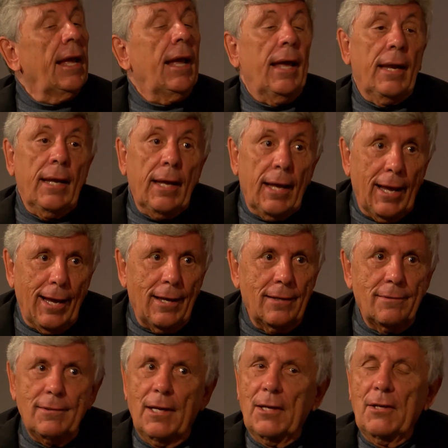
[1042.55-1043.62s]
And
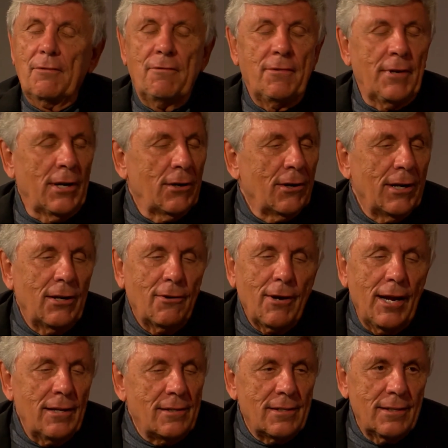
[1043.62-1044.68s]
again, very
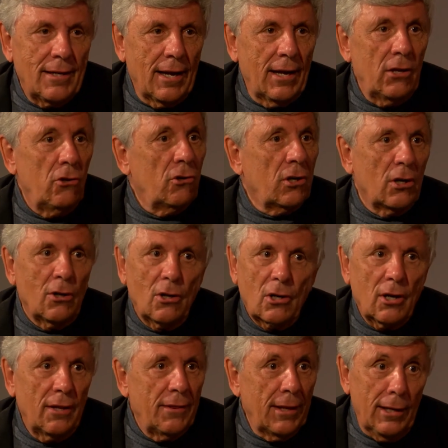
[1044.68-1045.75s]
great today, you can
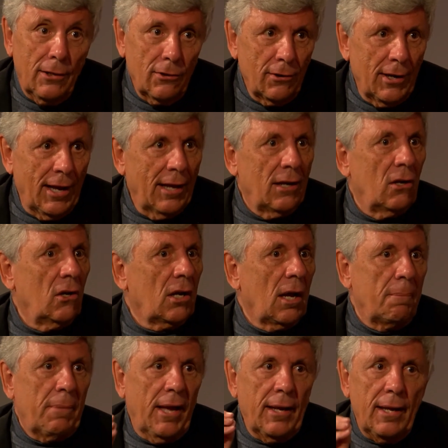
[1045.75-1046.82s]
look on the internet, look
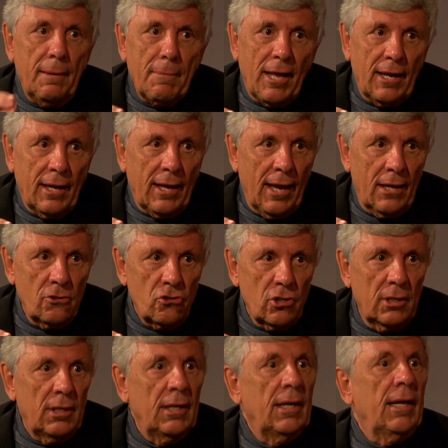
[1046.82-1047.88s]
up any
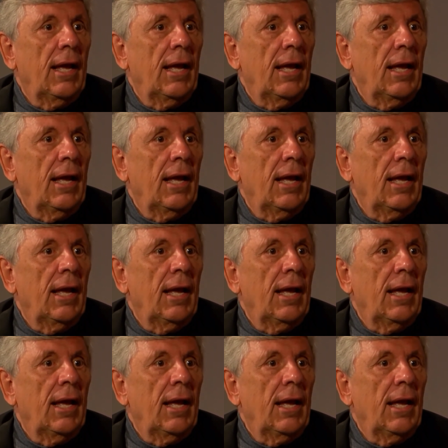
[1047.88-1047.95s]
medication,